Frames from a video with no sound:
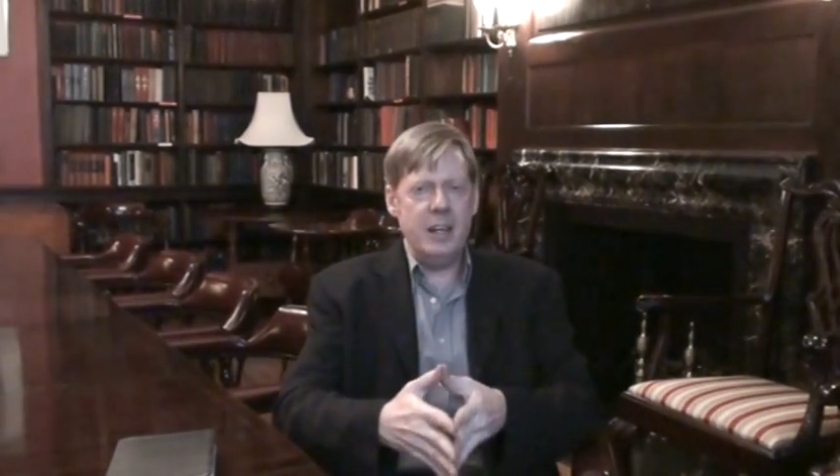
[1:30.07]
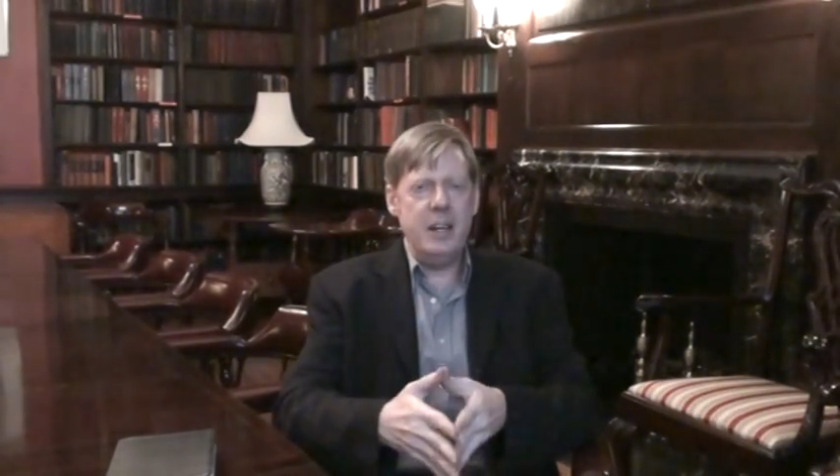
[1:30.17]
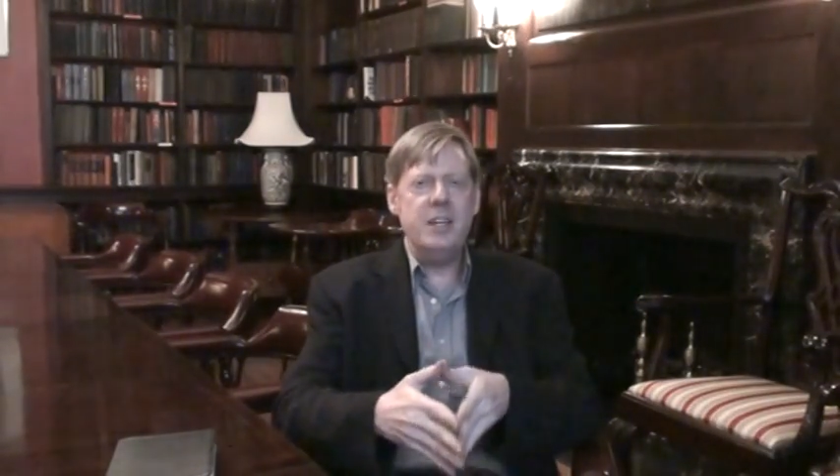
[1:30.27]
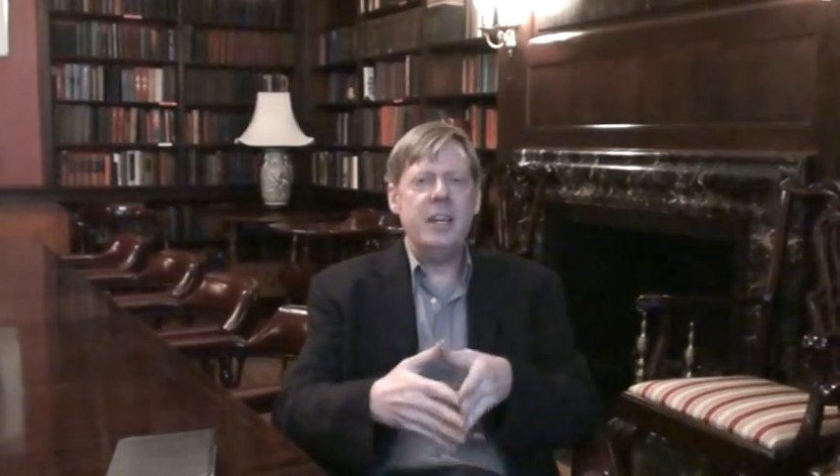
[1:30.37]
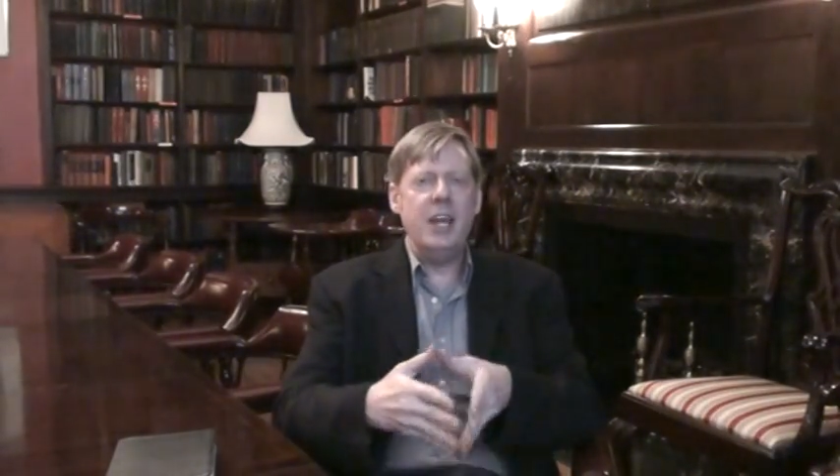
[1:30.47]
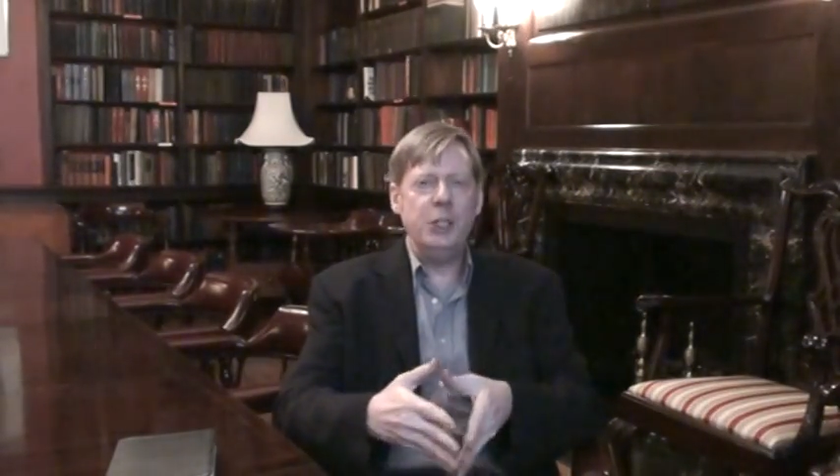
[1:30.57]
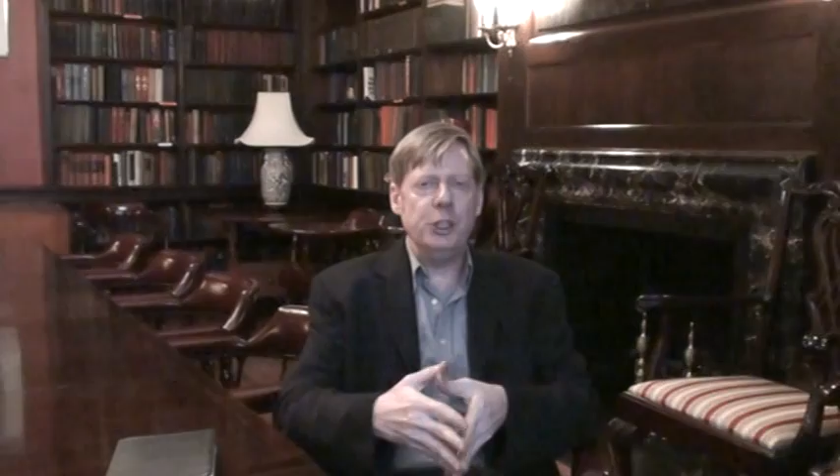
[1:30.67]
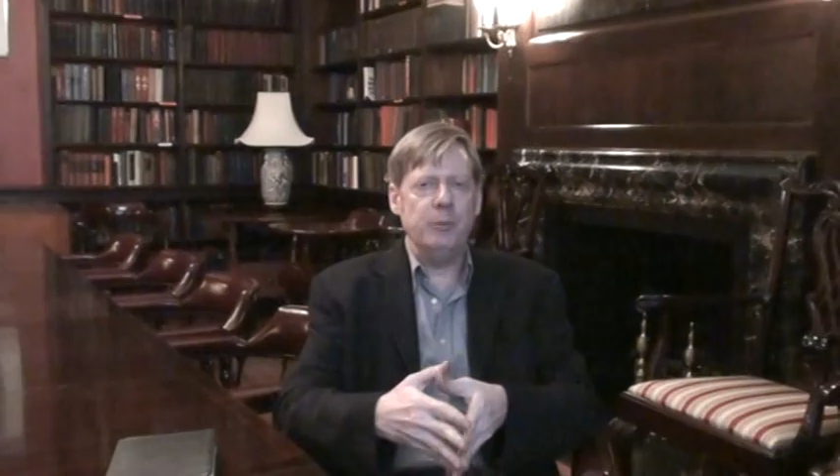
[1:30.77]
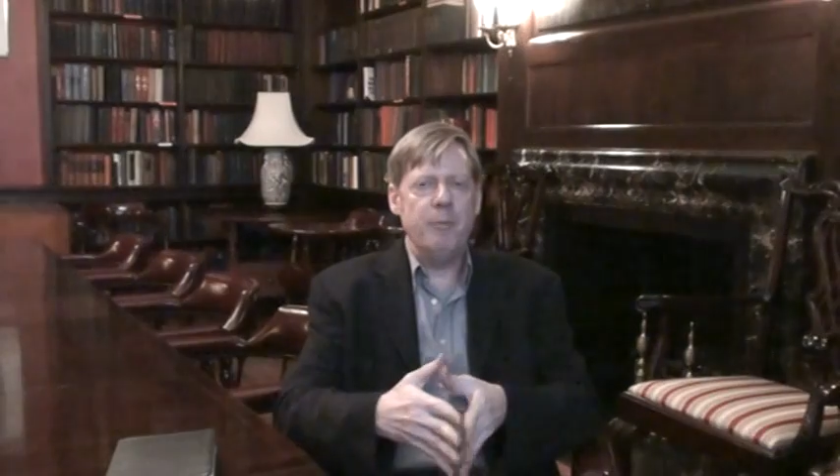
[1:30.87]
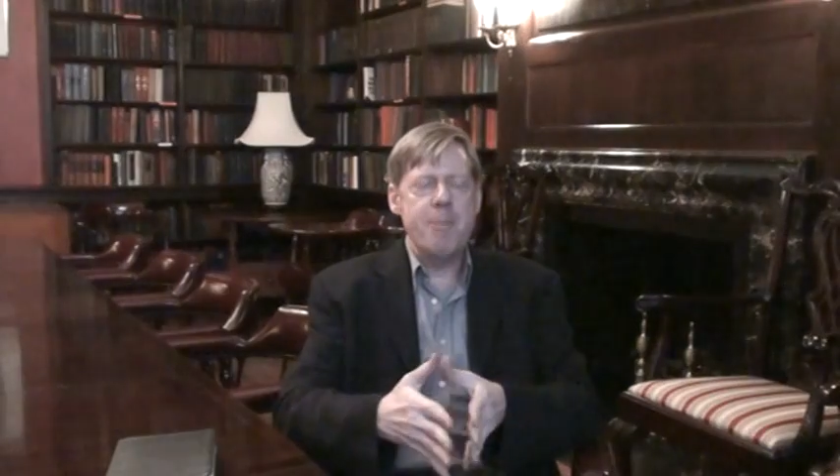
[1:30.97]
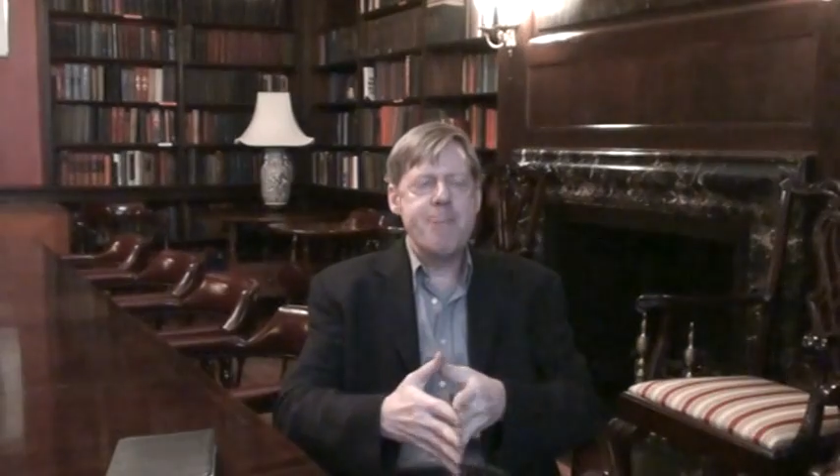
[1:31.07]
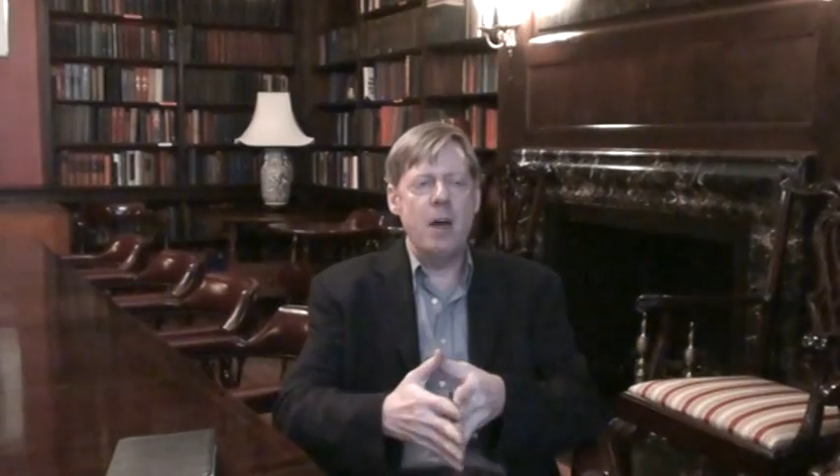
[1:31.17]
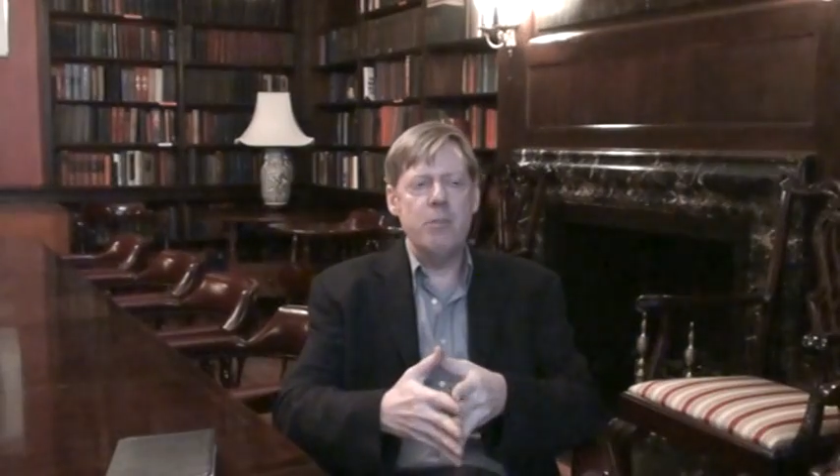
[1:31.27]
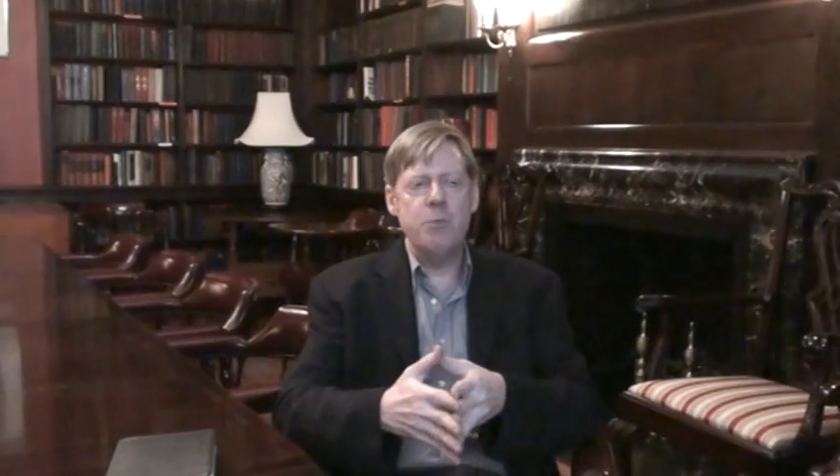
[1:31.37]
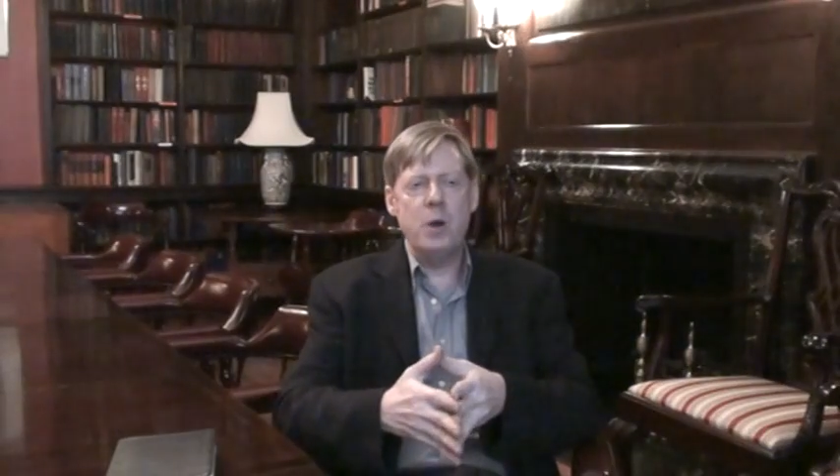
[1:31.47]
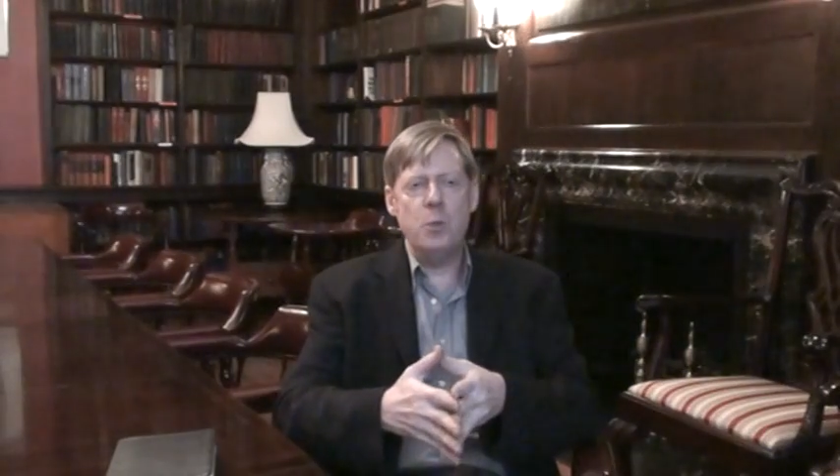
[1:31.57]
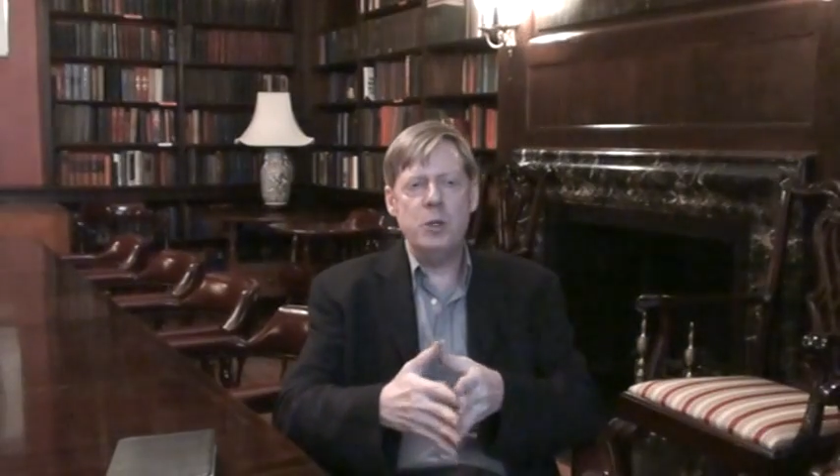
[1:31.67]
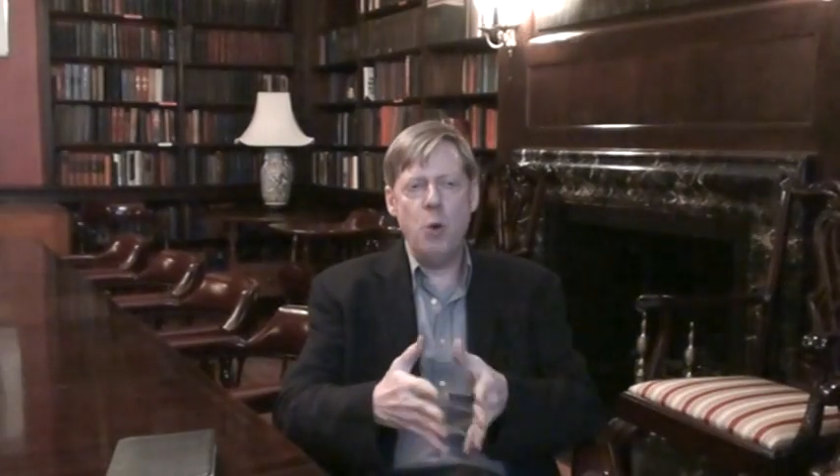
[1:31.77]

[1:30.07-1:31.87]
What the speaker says: an indication of what it would